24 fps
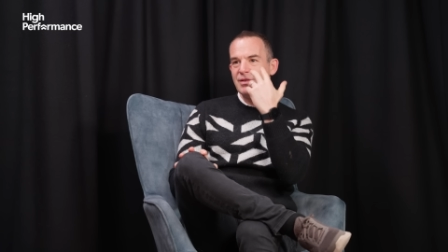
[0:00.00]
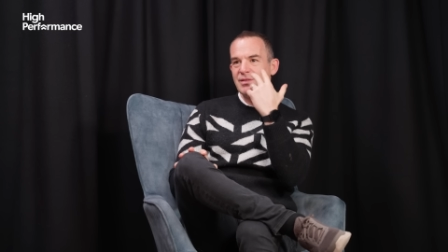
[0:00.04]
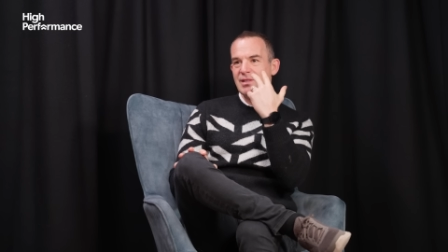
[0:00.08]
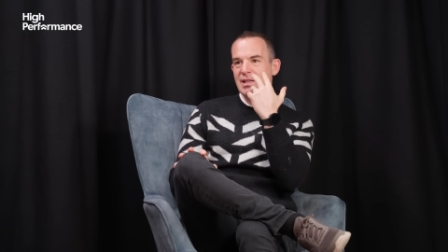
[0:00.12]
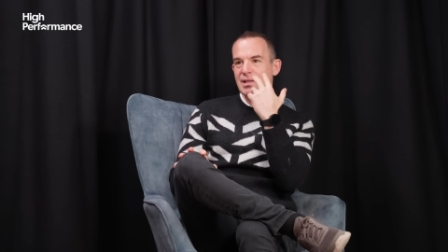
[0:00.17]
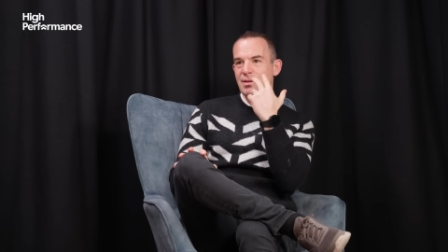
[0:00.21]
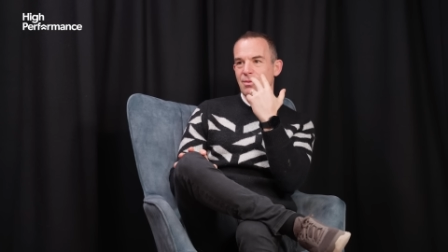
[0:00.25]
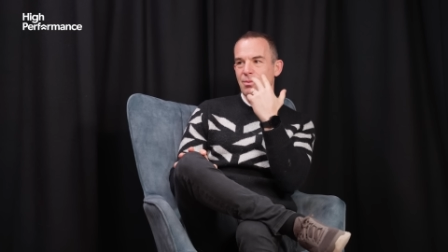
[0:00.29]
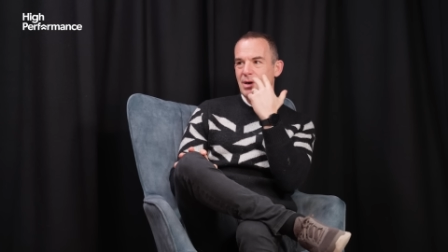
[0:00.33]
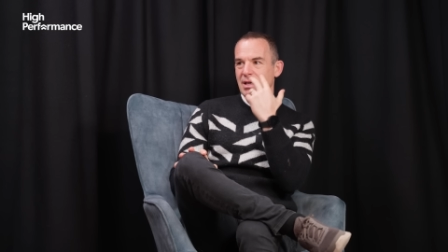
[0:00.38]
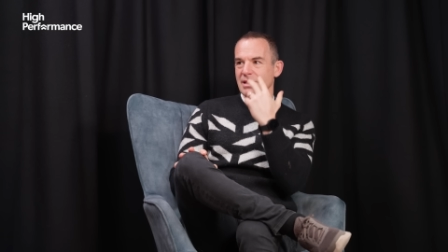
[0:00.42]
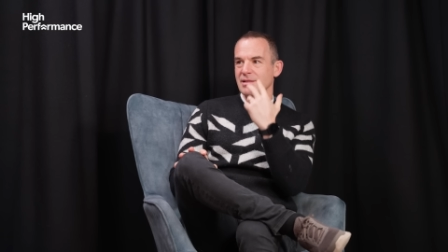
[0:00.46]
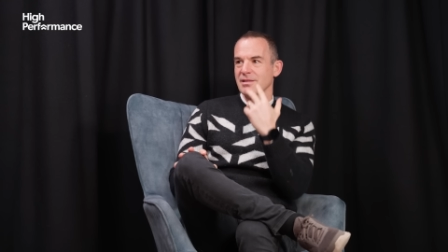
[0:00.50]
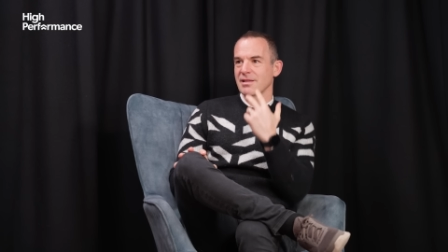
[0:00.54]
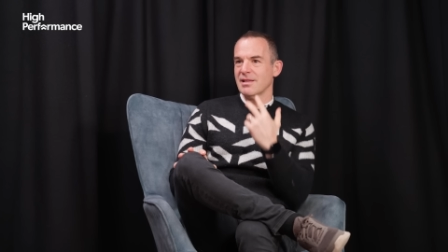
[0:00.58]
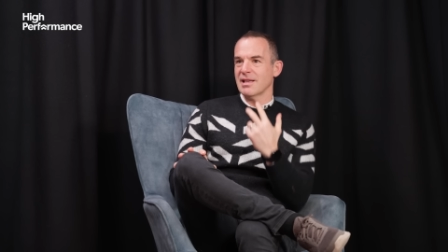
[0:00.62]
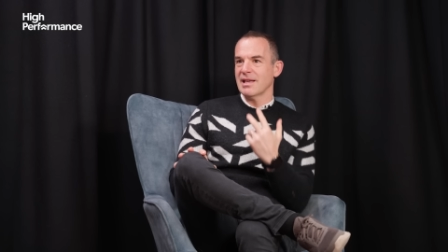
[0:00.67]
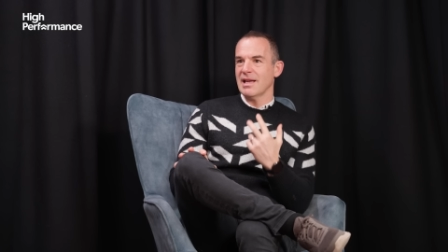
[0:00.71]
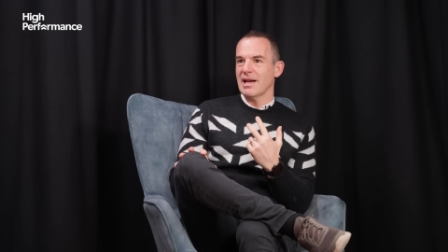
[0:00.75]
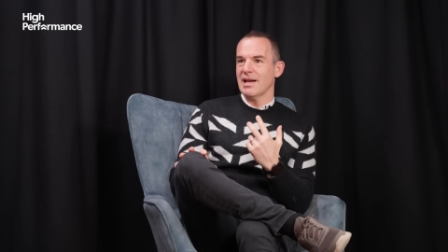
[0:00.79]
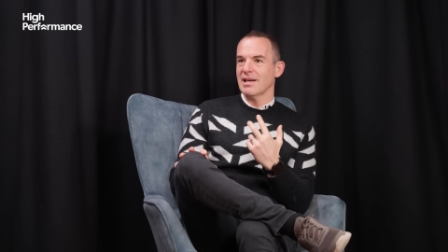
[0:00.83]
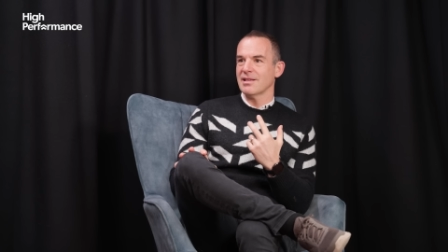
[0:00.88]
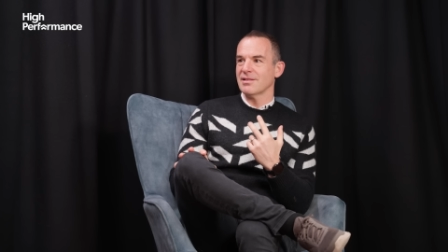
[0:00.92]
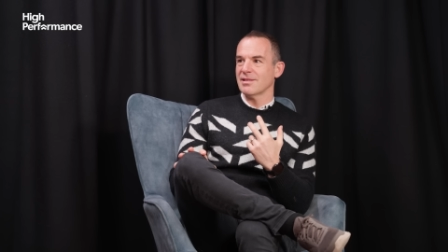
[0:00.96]
see the whites of
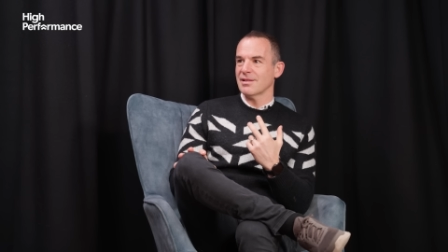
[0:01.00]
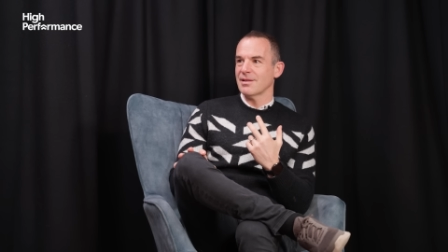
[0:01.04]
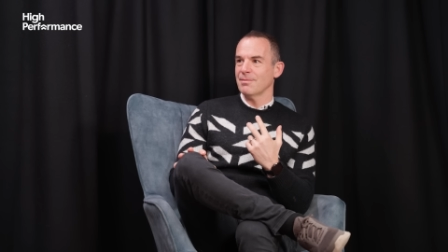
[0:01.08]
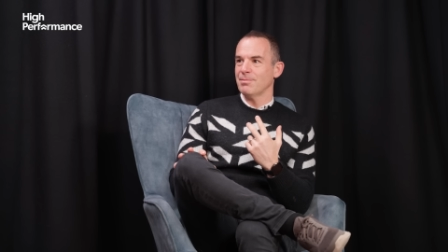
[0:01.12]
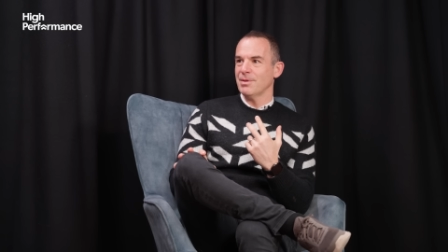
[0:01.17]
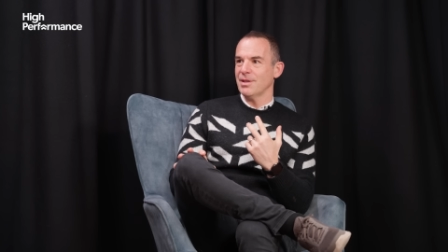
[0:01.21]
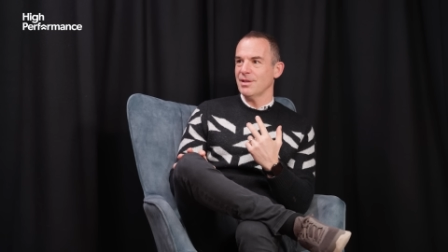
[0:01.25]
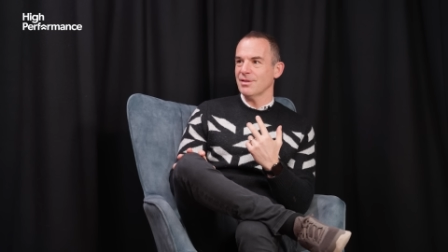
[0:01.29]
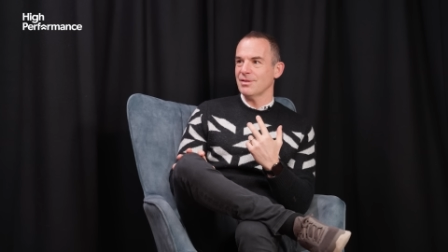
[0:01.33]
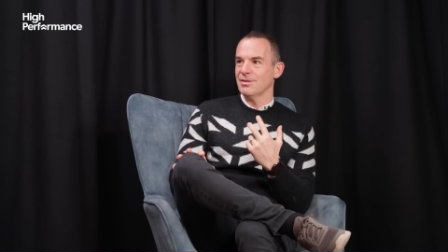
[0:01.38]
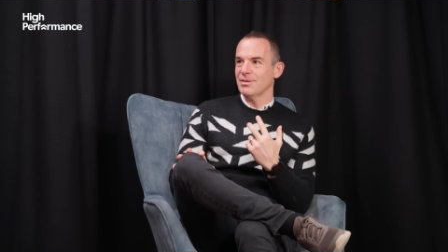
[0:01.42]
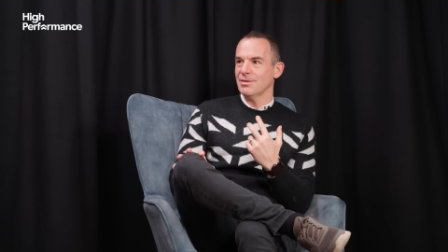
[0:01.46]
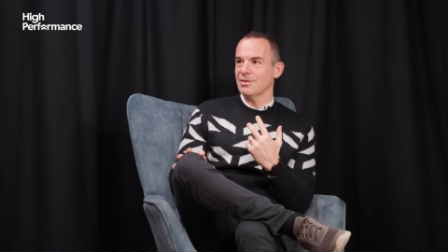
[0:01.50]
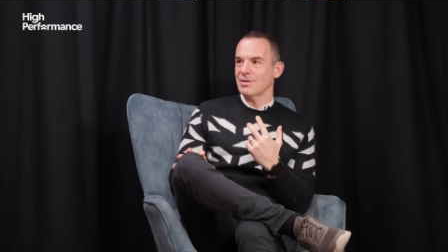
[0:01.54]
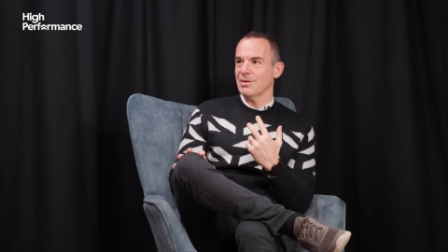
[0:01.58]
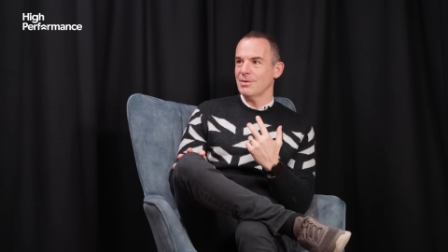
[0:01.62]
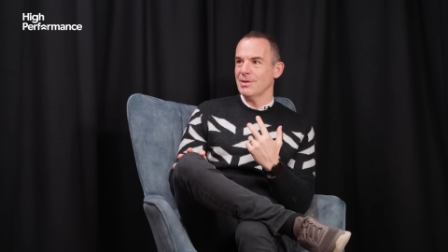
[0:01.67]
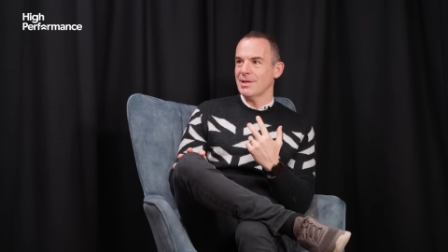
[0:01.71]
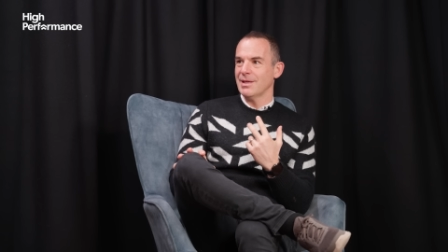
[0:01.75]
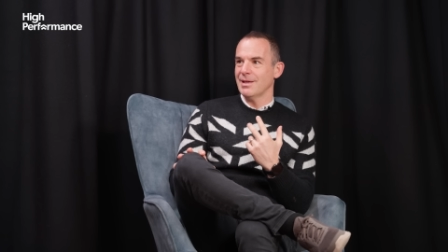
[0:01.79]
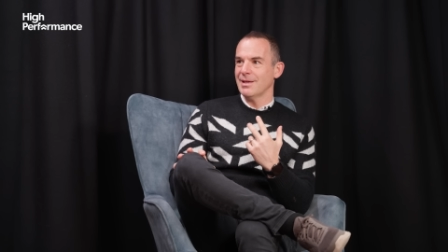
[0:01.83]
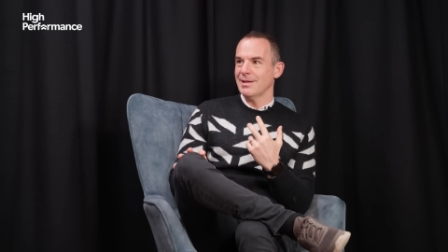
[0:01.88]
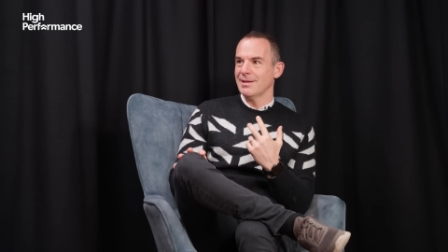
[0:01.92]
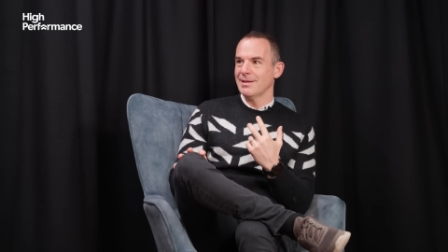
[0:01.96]
the eyes of the person who's
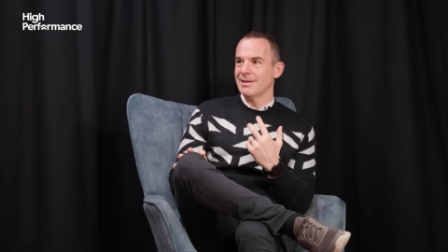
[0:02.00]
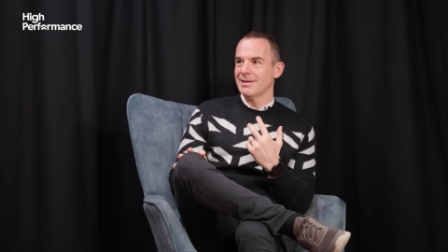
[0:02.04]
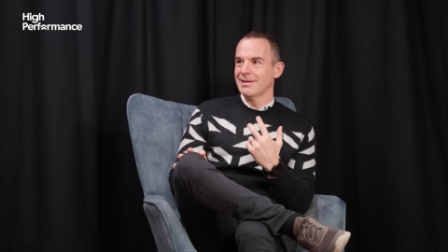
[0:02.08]
doing it.